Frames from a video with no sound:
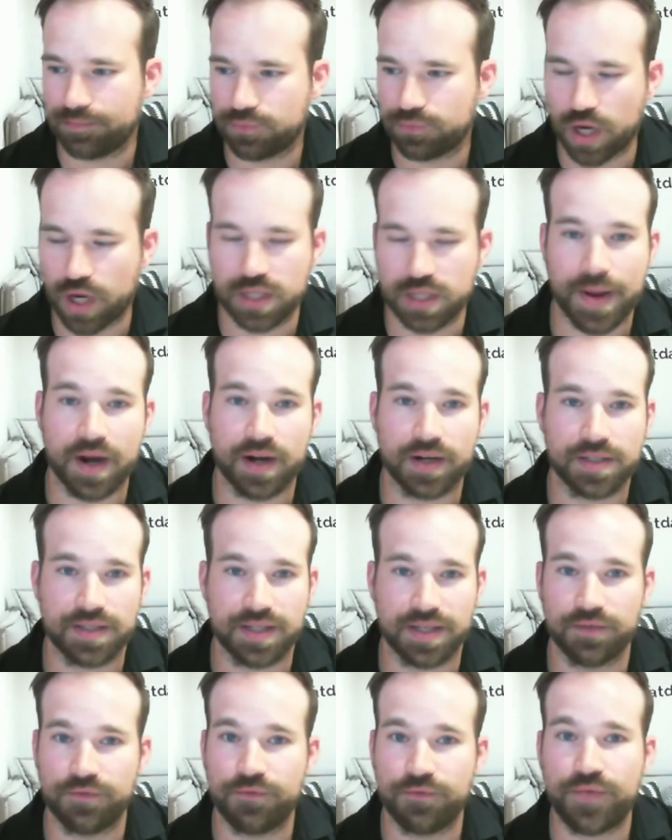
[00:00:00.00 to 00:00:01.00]

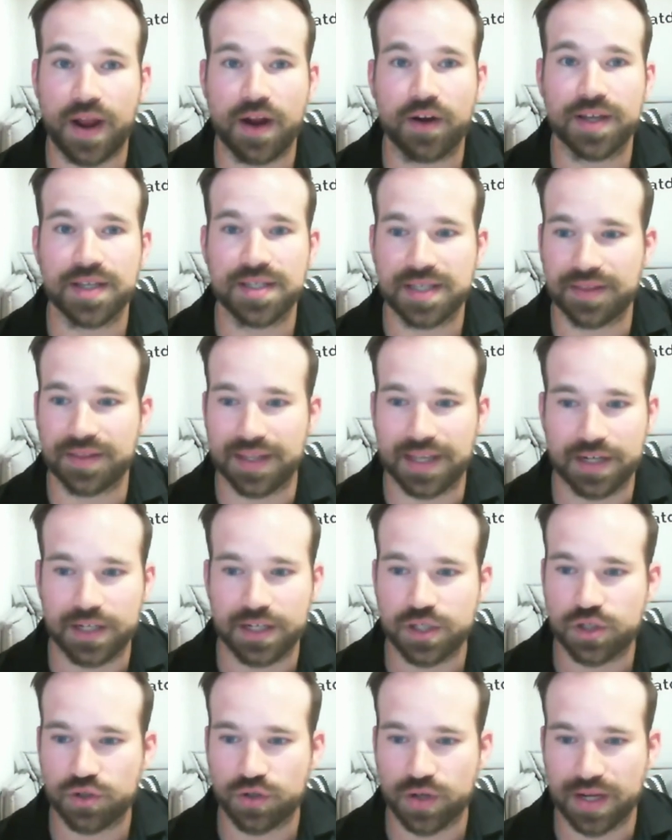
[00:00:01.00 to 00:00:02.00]
transparency and fairness in the
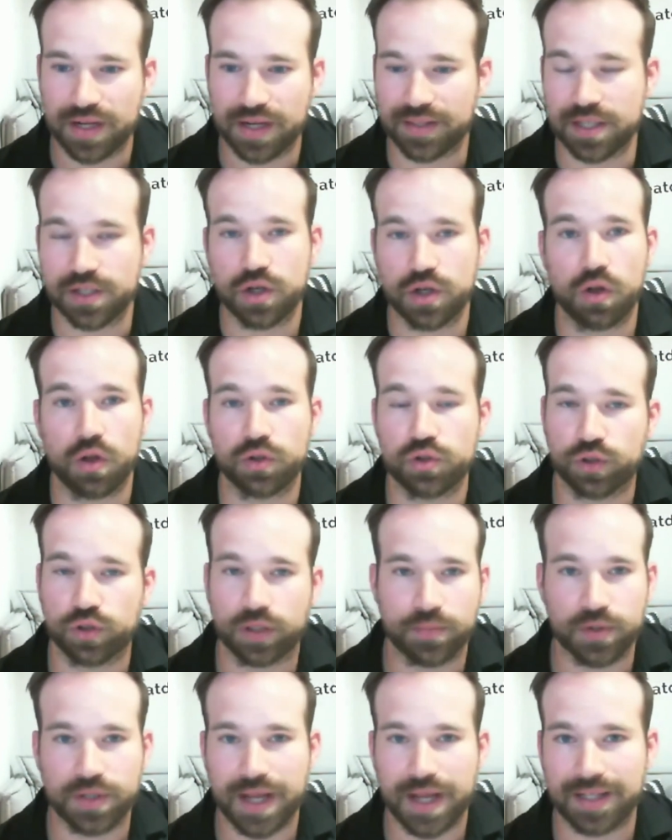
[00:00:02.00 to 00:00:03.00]
industry, and these culturally
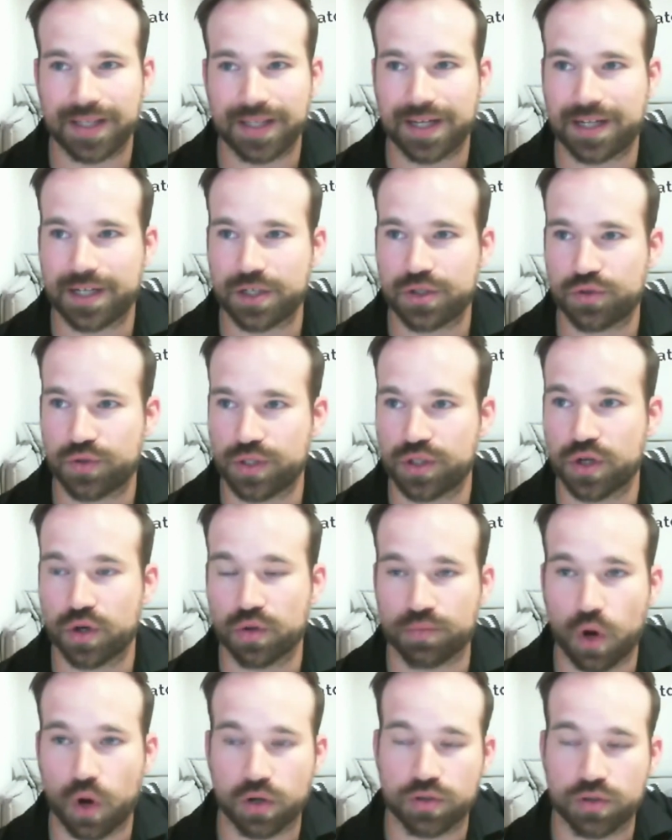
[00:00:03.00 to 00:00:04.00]
protected industries
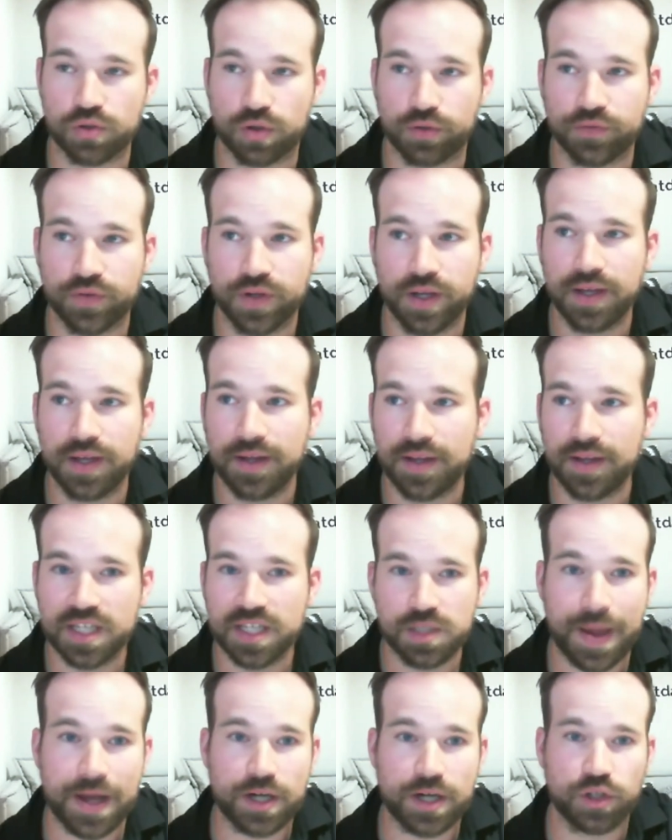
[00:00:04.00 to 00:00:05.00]
are sort of
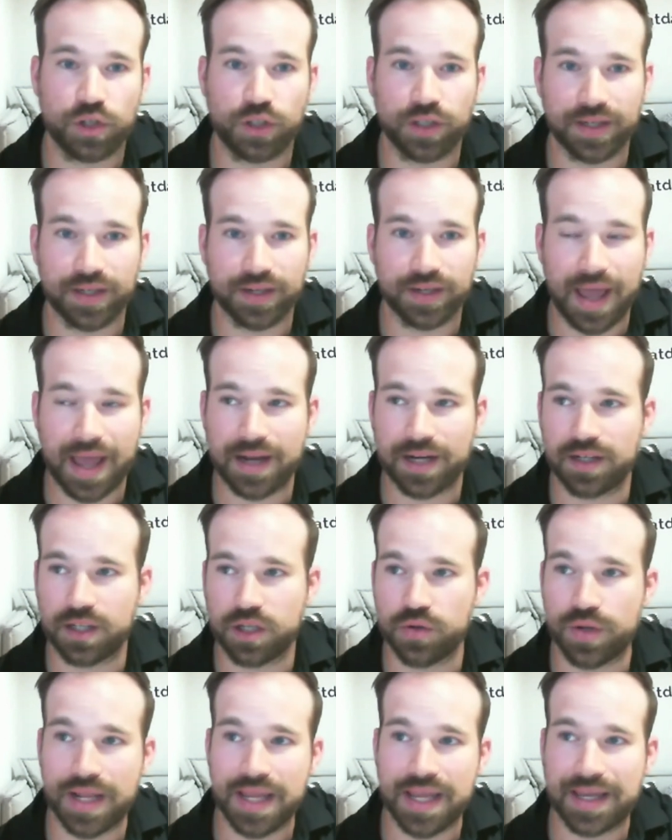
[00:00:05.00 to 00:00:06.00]
special and
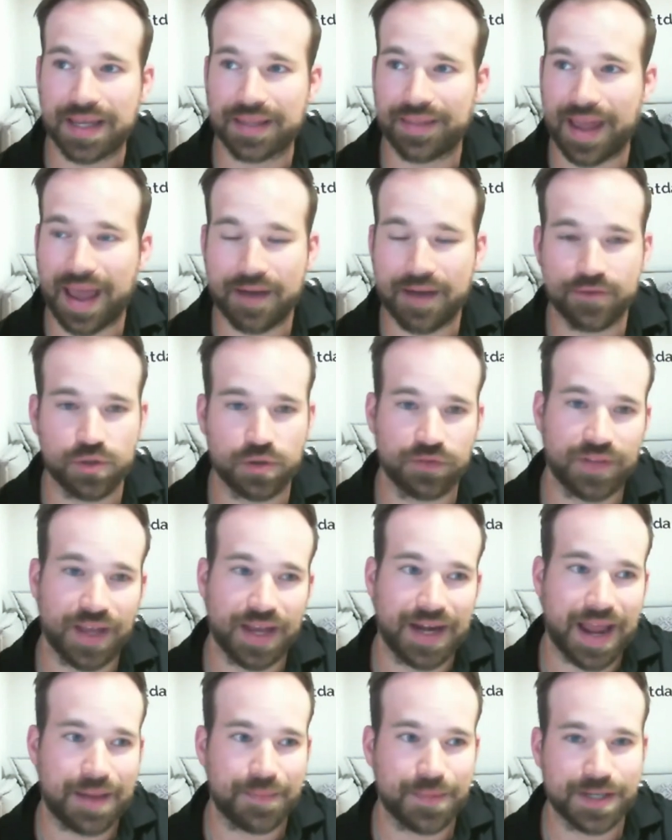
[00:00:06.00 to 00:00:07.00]
unique, and they have sort of
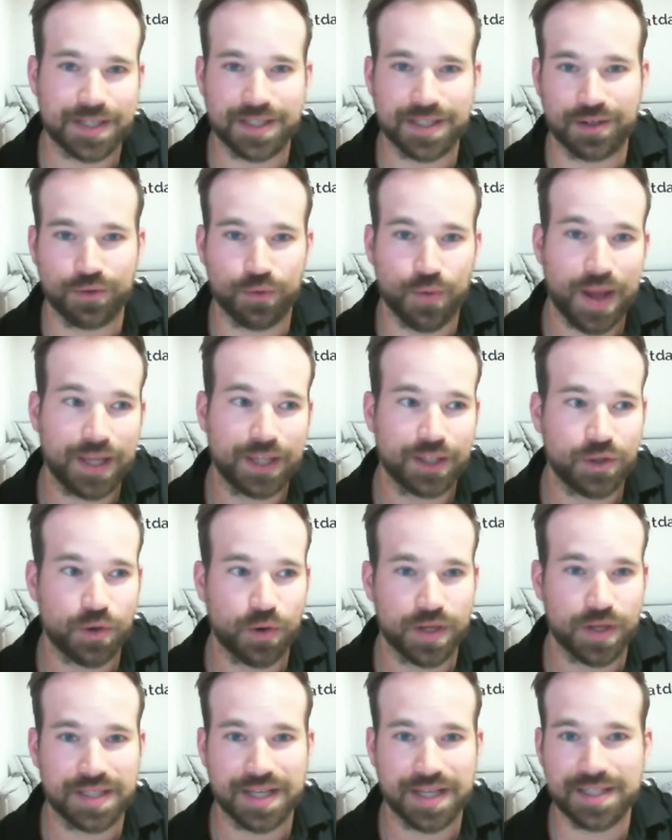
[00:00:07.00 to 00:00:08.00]
dynamics in the
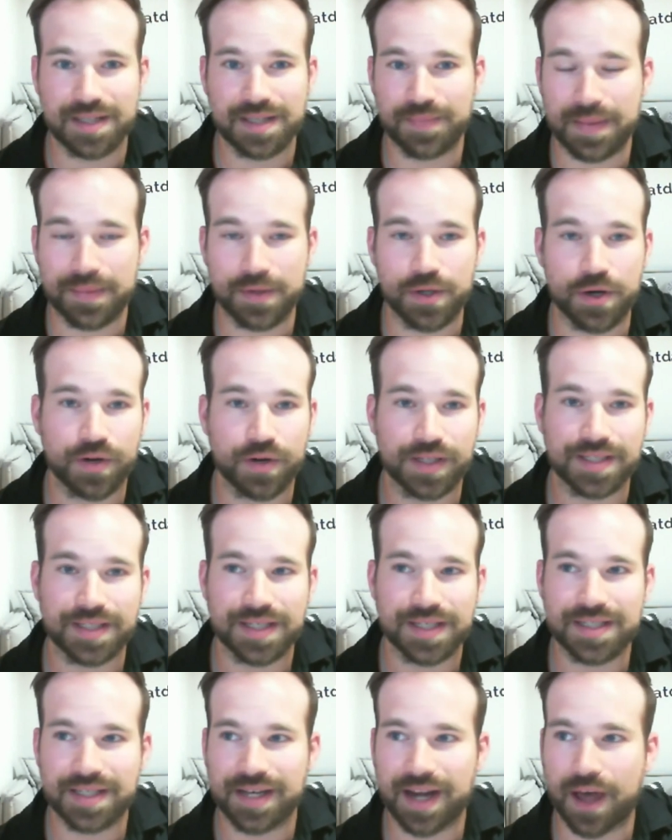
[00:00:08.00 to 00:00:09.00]
regulatory sense that maybe don't
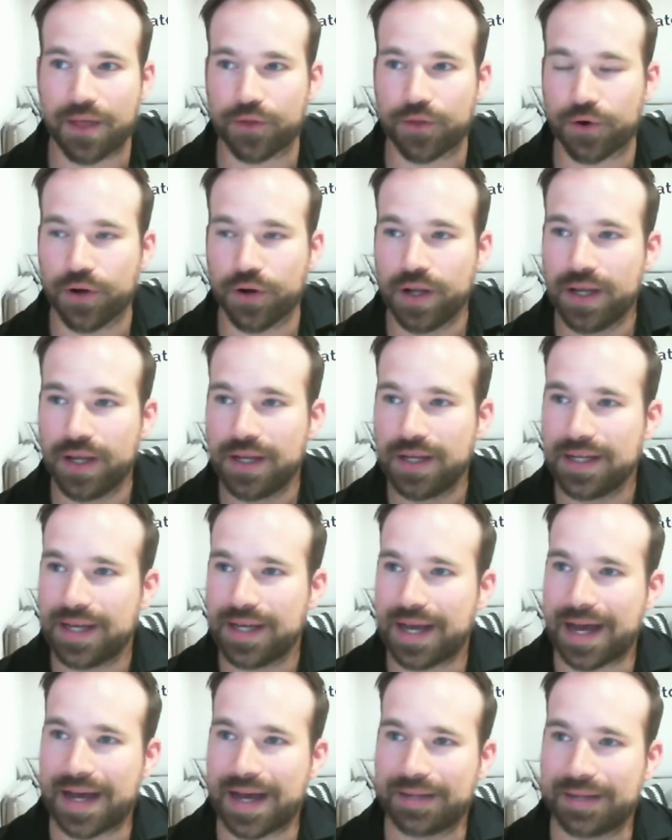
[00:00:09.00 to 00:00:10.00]
exist in other
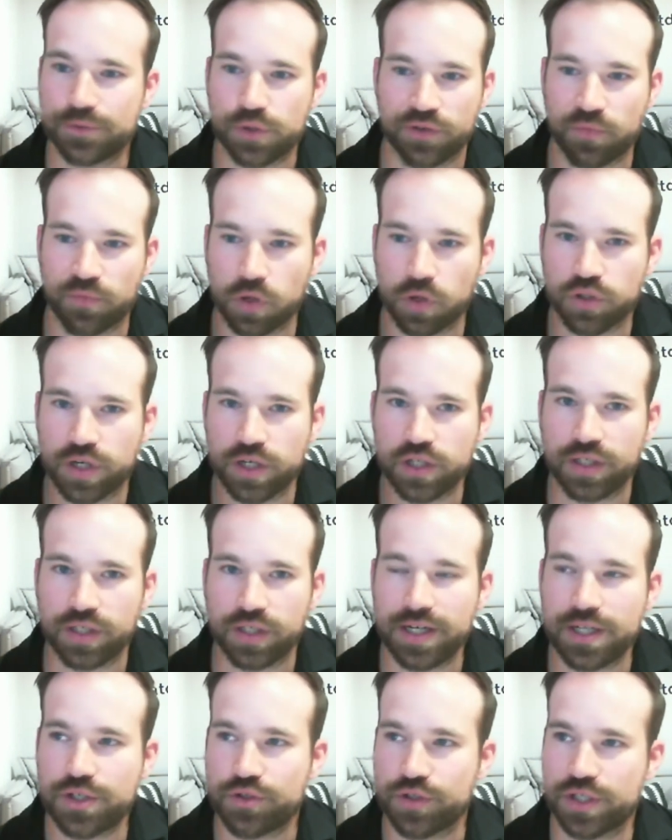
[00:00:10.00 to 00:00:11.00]
sort of more traditional
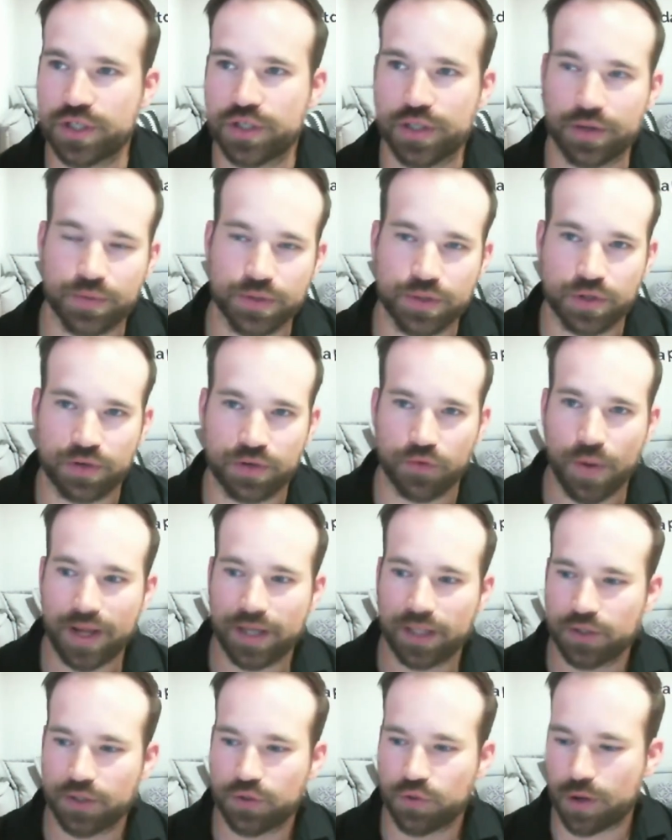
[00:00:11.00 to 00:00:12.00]
industries. So there was sort of a
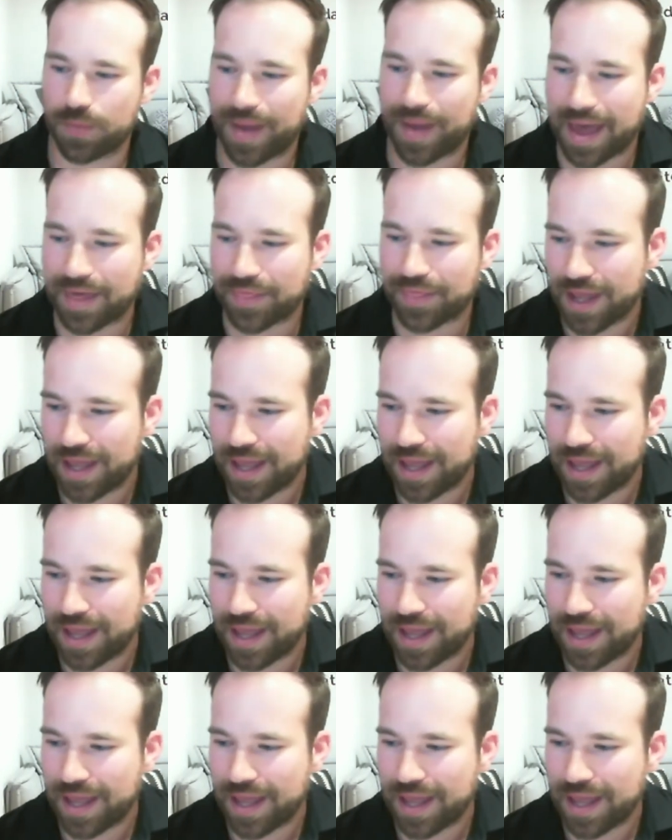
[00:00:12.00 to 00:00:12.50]
regulatory path.